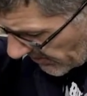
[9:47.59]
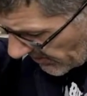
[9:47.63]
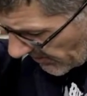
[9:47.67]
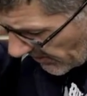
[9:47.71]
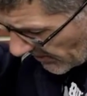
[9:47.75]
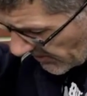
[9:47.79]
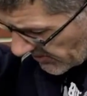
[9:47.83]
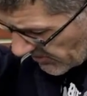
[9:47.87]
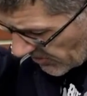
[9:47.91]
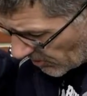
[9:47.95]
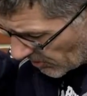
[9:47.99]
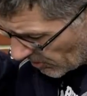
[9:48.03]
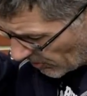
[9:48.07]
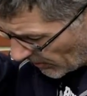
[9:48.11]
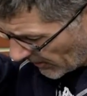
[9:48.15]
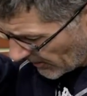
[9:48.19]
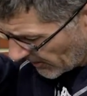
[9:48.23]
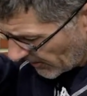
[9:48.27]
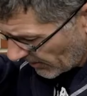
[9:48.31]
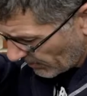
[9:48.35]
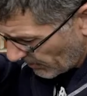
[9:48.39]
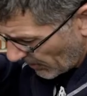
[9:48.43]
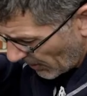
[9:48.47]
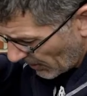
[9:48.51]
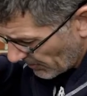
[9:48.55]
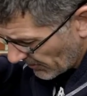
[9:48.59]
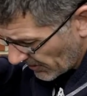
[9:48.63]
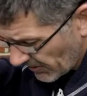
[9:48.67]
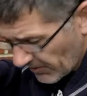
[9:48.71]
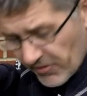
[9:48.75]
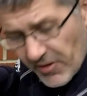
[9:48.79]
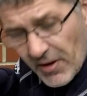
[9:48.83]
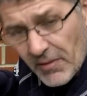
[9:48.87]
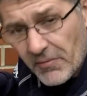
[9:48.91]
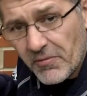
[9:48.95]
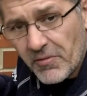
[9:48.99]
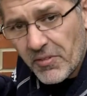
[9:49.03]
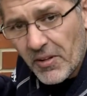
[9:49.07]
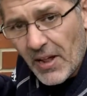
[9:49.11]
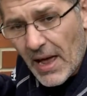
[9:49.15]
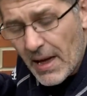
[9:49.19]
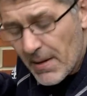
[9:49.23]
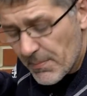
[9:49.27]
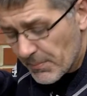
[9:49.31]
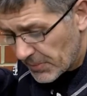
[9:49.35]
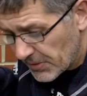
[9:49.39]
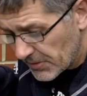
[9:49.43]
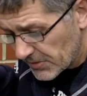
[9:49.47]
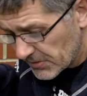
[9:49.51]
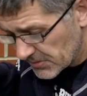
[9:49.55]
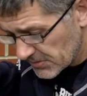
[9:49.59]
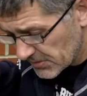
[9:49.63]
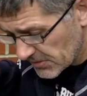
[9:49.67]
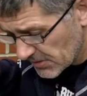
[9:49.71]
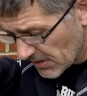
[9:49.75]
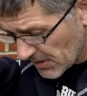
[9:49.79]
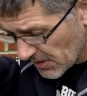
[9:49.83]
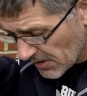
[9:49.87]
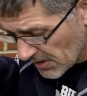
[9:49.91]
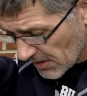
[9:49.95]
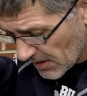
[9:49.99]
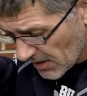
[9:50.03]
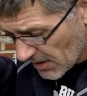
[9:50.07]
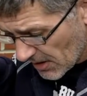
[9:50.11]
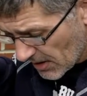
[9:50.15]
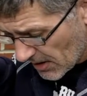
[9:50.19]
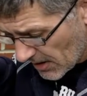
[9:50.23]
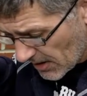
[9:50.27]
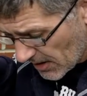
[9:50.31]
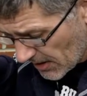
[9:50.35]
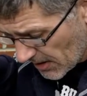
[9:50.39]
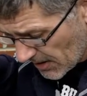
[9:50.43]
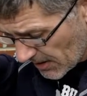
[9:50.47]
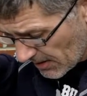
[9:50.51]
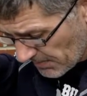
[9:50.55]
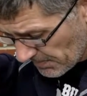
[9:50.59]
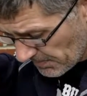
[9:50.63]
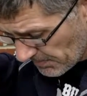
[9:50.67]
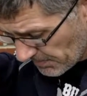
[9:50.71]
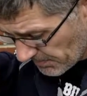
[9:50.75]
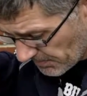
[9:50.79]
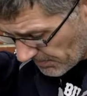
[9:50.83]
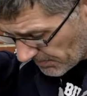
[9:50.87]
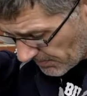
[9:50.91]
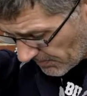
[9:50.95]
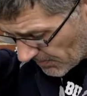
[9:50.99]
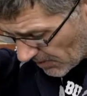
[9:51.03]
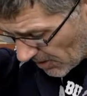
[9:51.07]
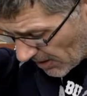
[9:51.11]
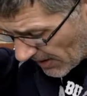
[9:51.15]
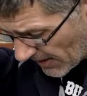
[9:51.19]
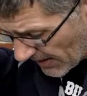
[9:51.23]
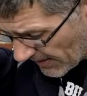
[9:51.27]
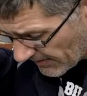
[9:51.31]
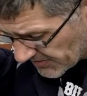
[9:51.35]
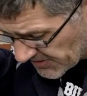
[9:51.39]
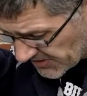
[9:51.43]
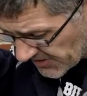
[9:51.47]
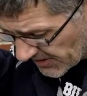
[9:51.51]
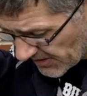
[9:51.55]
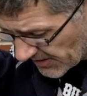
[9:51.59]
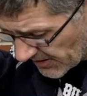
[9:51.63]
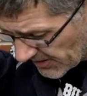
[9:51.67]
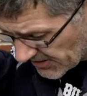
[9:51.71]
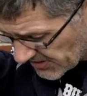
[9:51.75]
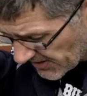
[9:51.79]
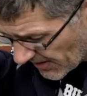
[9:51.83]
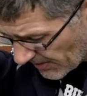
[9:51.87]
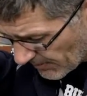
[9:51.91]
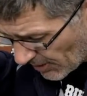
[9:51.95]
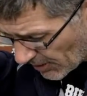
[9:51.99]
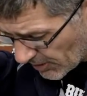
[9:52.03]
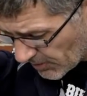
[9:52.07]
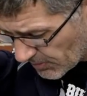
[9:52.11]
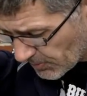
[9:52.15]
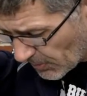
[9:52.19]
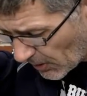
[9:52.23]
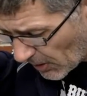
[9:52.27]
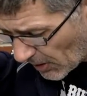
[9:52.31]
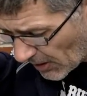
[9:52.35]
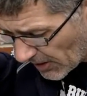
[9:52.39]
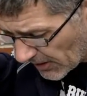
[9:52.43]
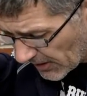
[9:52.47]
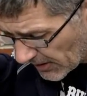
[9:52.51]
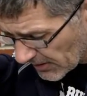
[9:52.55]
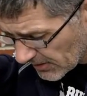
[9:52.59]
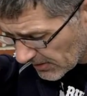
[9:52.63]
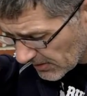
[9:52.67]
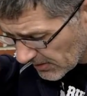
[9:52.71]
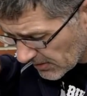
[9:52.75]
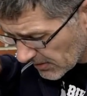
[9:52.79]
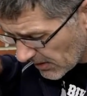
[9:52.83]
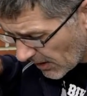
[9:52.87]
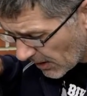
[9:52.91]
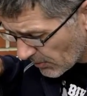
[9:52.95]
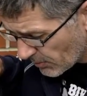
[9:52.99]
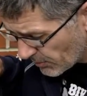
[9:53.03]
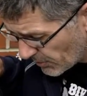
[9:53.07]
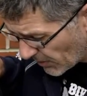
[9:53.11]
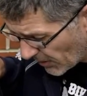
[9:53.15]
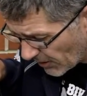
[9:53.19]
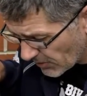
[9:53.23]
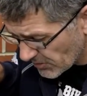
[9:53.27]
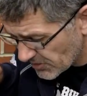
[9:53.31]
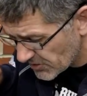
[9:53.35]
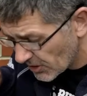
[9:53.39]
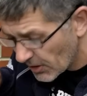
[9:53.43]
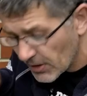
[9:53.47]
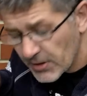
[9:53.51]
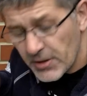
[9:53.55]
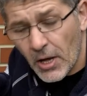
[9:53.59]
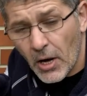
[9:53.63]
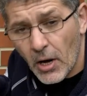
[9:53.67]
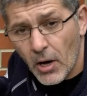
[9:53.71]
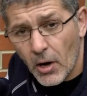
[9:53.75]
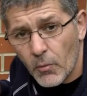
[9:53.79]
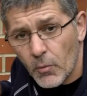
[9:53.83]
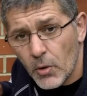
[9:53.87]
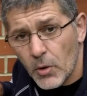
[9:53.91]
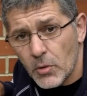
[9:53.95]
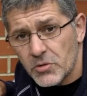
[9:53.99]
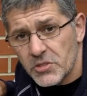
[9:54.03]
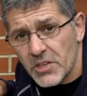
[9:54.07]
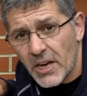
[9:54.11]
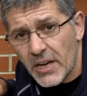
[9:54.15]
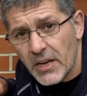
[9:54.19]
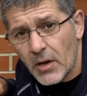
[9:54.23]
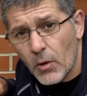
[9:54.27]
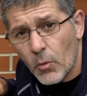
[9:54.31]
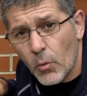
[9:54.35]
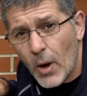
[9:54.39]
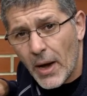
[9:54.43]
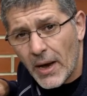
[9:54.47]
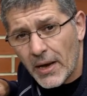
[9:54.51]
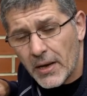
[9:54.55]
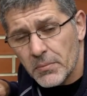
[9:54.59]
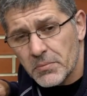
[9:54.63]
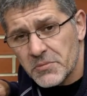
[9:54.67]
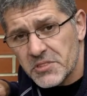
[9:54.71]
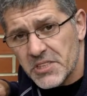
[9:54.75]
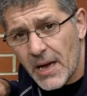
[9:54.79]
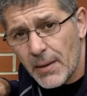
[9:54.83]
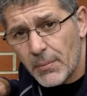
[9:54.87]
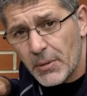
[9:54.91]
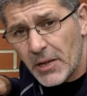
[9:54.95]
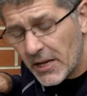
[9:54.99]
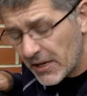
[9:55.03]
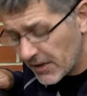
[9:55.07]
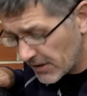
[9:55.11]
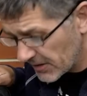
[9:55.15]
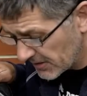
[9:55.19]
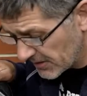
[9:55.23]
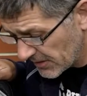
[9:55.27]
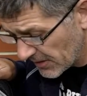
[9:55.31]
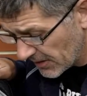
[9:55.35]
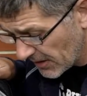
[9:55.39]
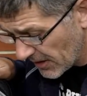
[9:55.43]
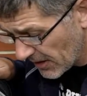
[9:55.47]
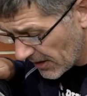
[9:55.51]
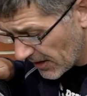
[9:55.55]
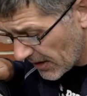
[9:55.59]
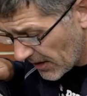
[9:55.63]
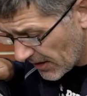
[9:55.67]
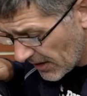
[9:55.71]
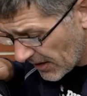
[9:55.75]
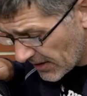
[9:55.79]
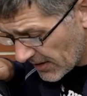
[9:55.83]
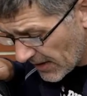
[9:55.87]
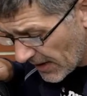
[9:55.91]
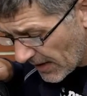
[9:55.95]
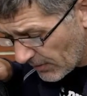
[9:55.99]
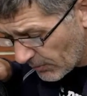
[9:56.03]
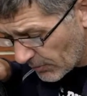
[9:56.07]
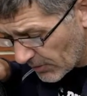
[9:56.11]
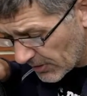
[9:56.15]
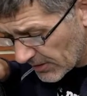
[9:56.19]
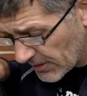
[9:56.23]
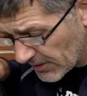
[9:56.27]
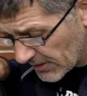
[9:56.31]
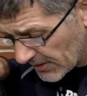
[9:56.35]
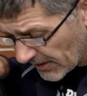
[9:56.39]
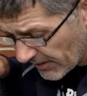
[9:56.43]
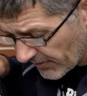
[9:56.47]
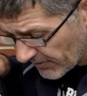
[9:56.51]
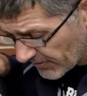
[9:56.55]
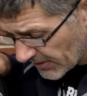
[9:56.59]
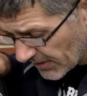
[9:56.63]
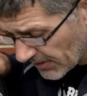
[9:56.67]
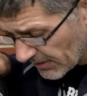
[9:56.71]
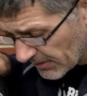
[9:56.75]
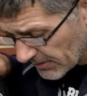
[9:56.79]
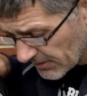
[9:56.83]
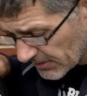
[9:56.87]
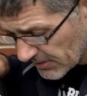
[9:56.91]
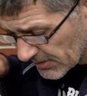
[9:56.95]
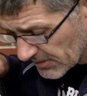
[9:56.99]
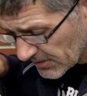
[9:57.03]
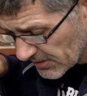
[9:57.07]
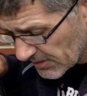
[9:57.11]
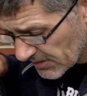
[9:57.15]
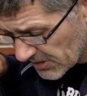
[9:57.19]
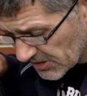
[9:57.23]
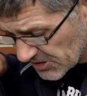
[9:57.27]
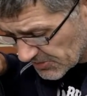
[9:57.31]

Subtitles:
goes all the way to the bottom of the front flap. I have seen this demoed by Lowepro, so I know it will take a whack of tablet in there, leaving the